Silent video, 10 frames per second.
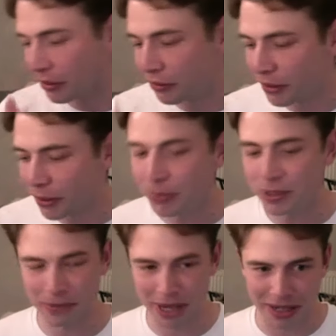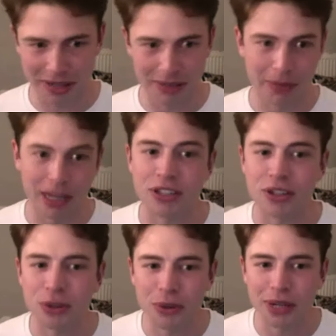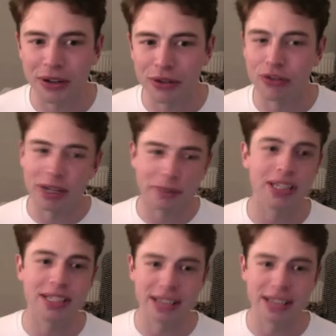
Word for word: The film was made by two incredibly